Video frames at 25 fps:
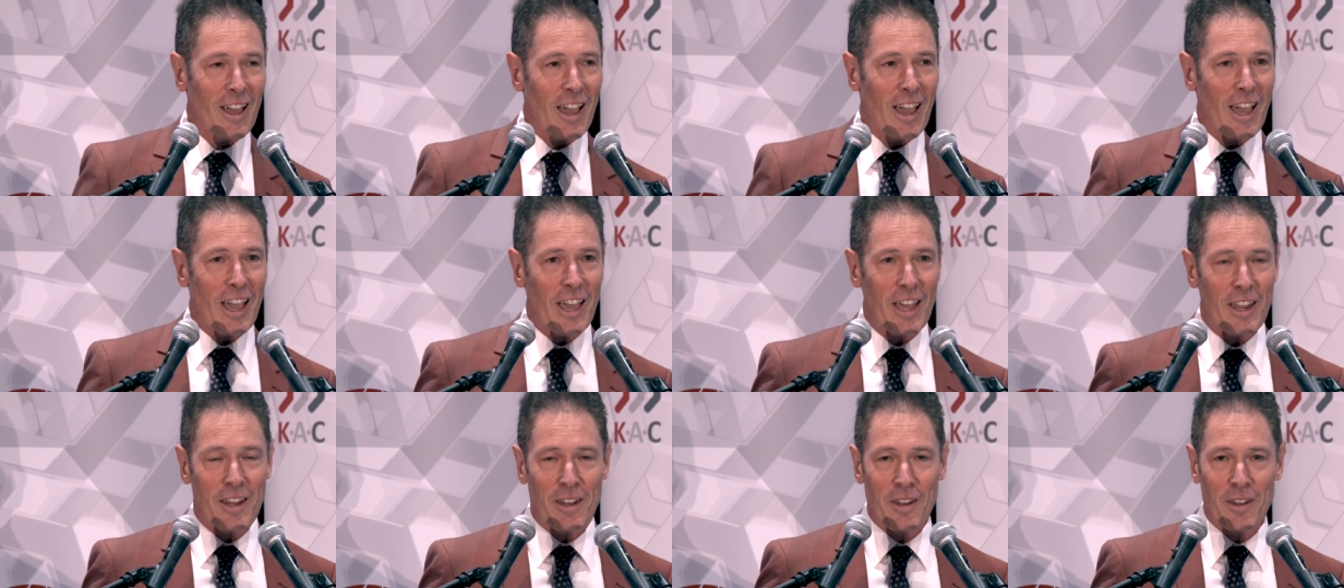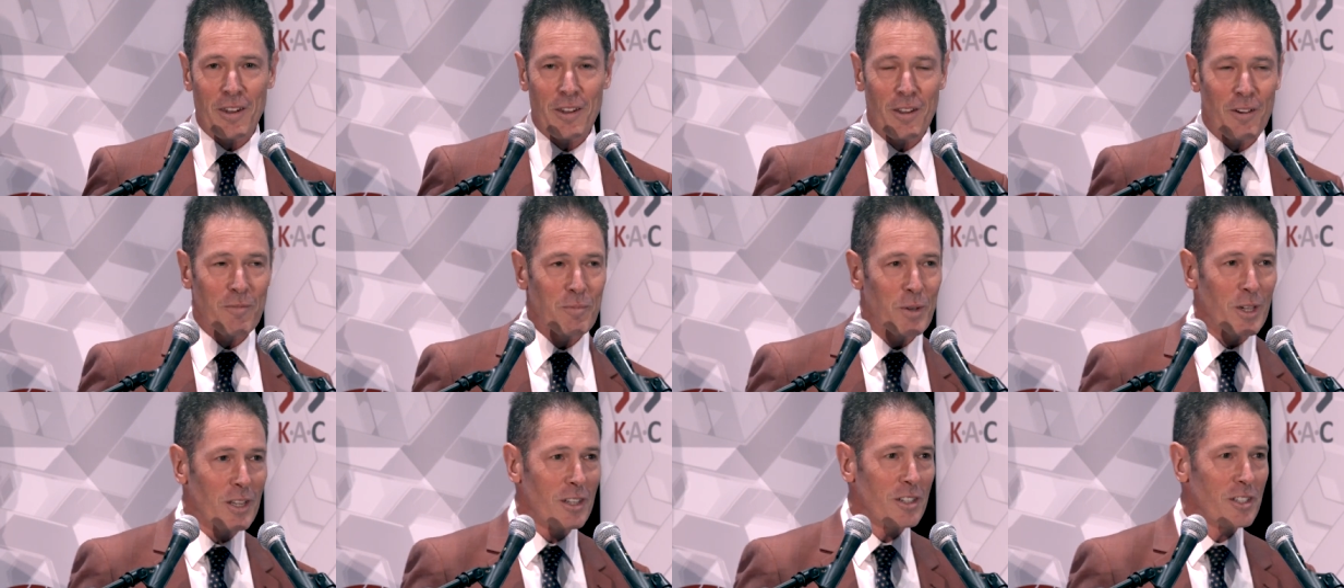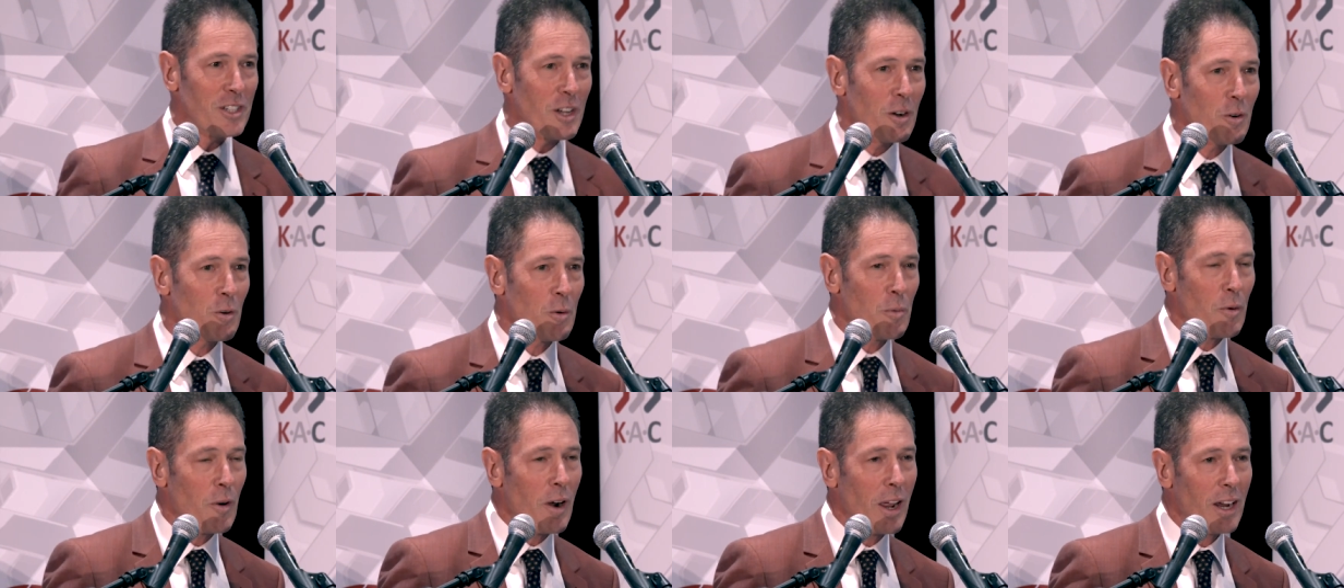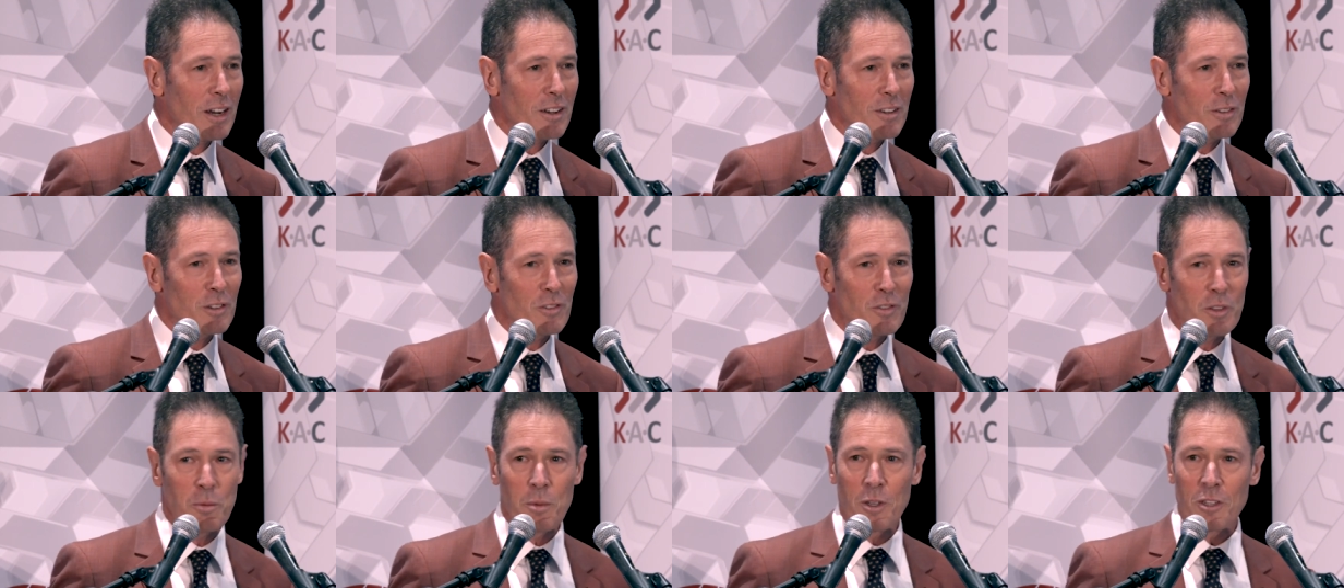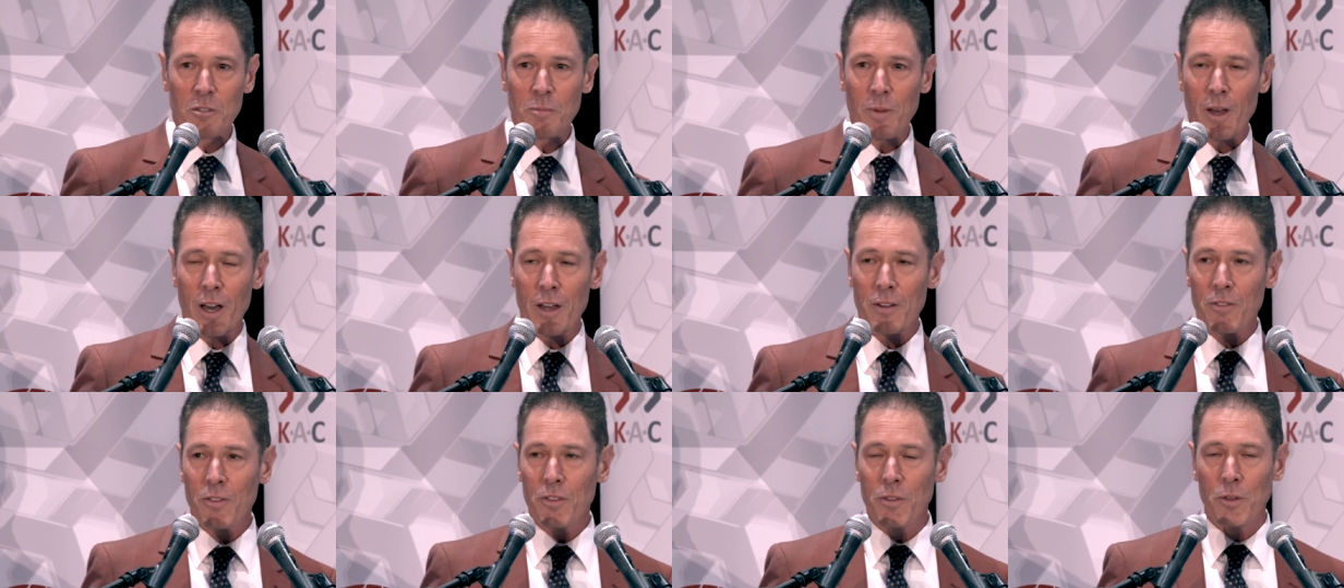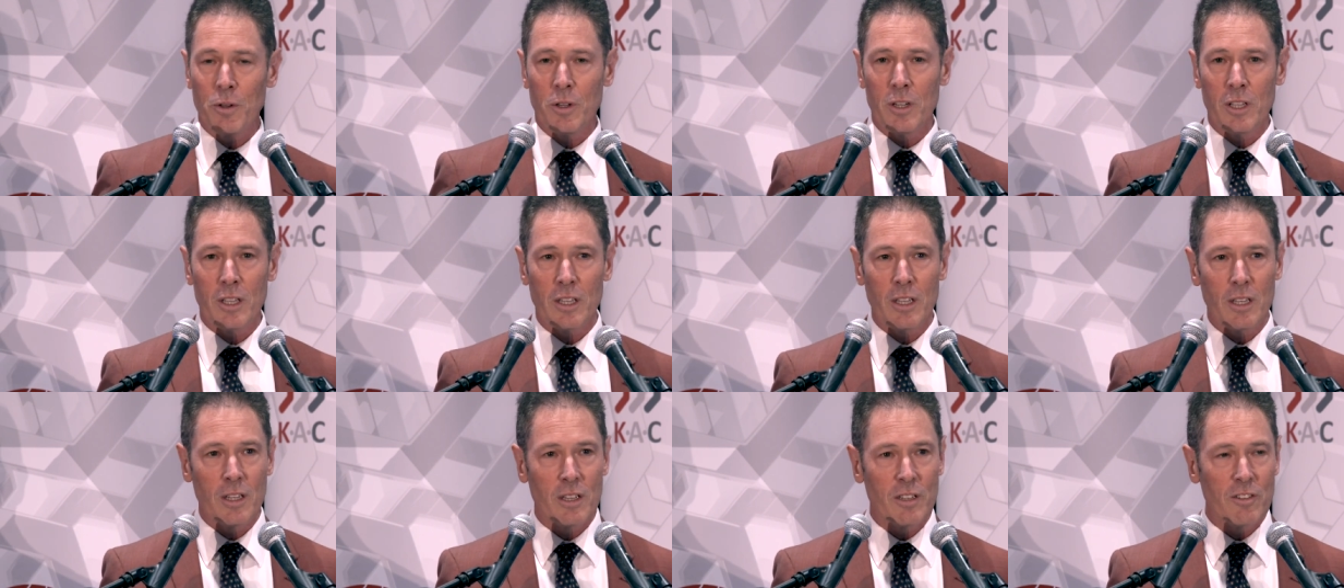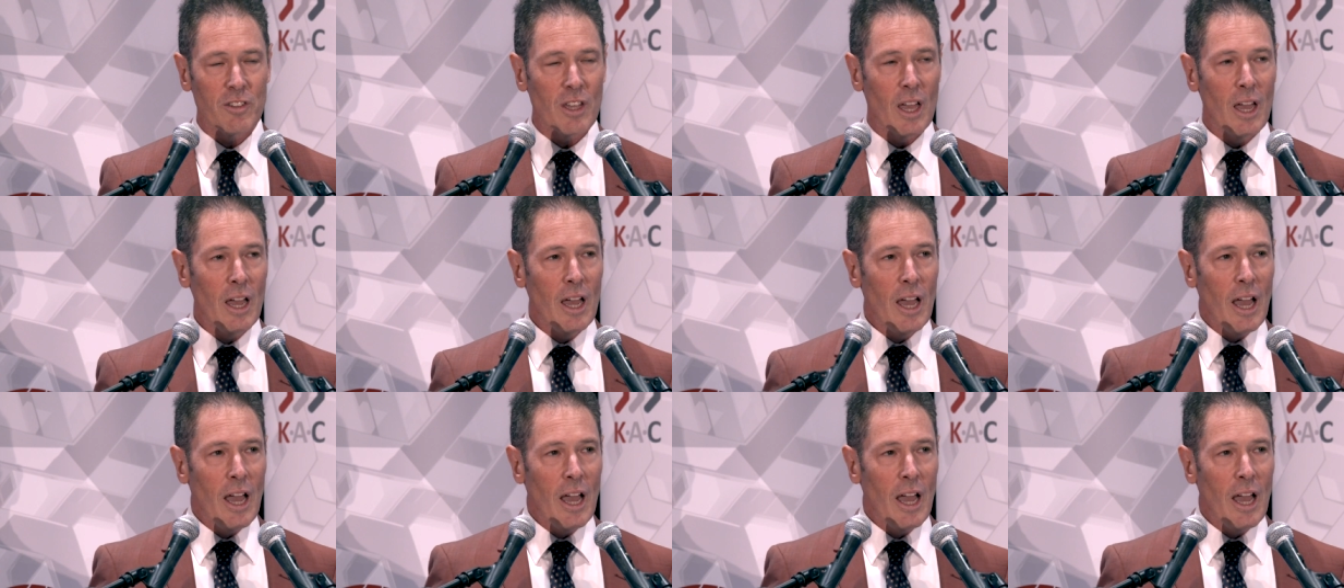and I've been in general practice for the best part of 30 years,